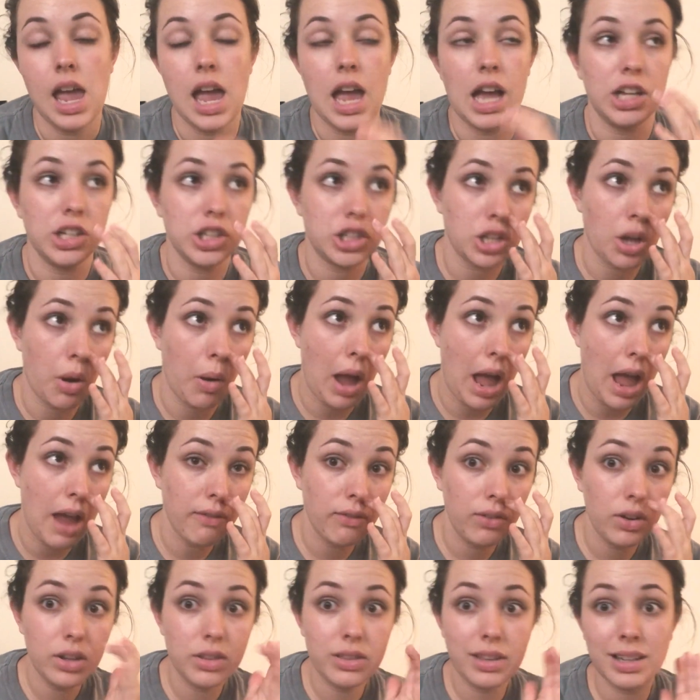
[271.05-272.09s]
and so
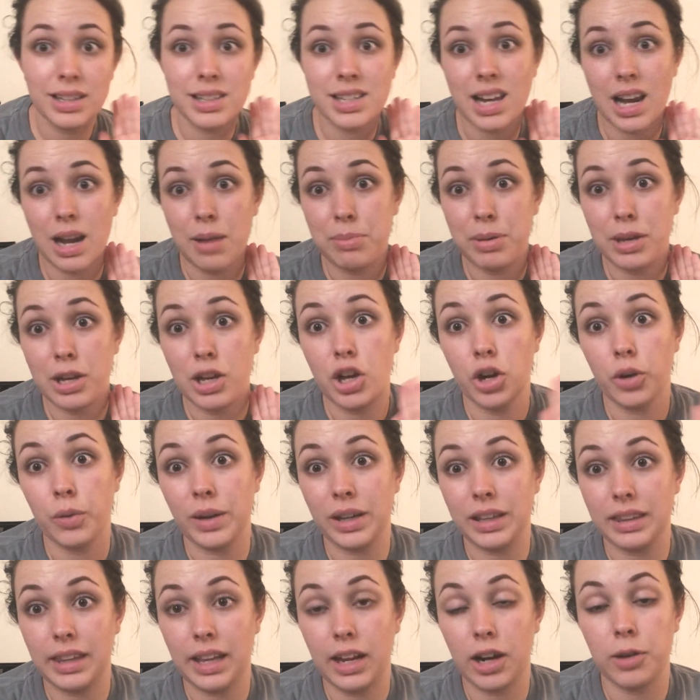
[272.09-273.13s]
everything's going to be
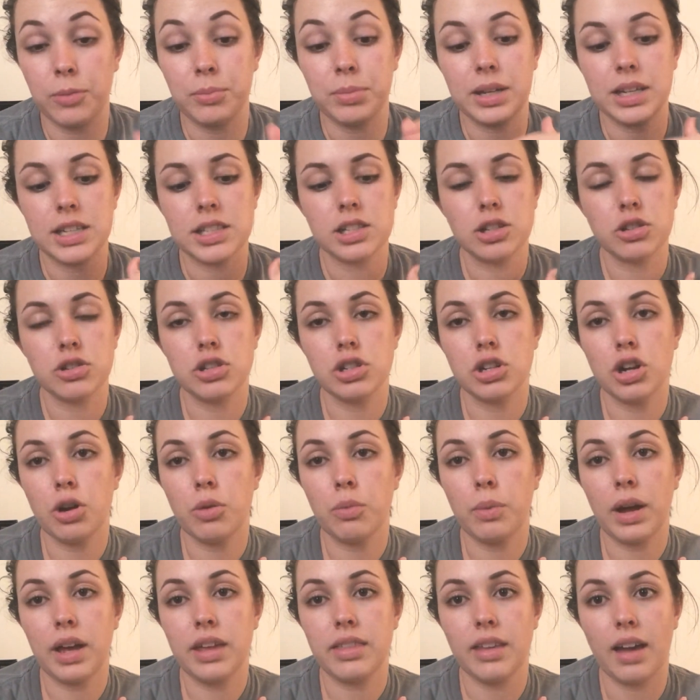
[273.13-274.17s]
going there because there's no
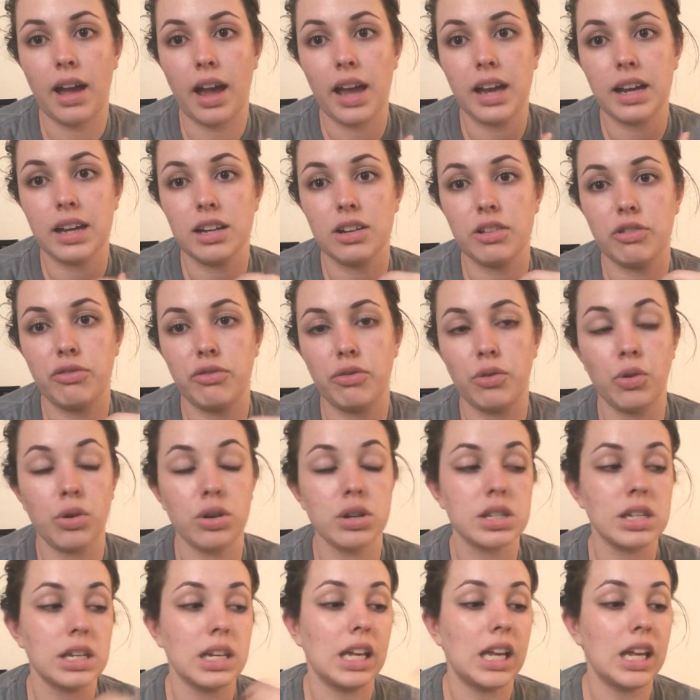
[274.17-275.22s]
way that I can
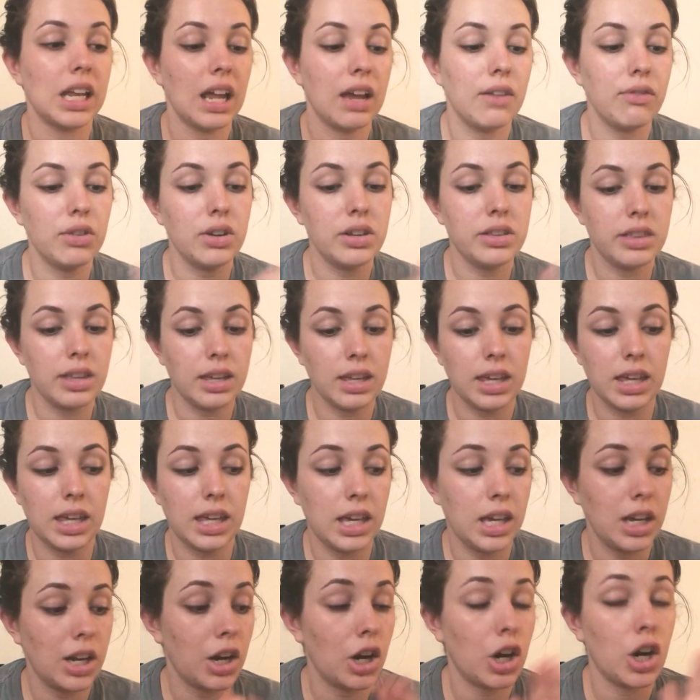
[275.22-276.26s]
afford to get everything
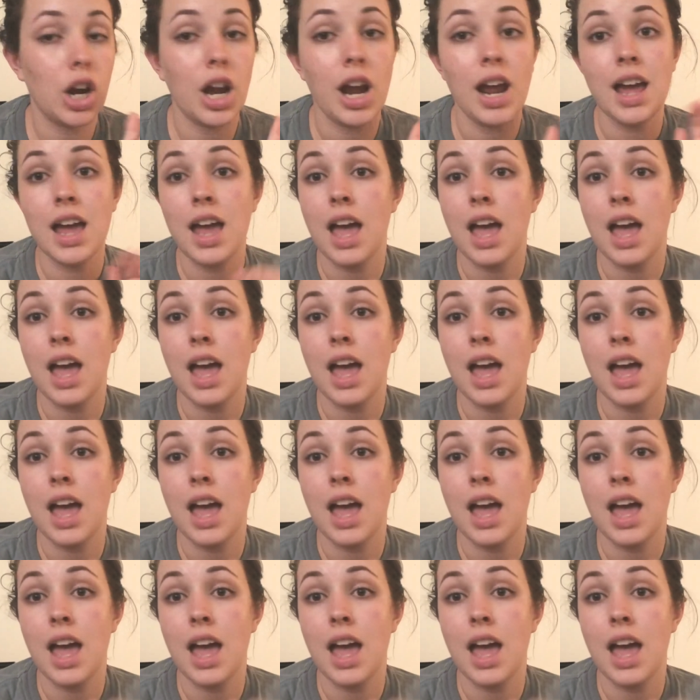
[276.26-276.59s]
here,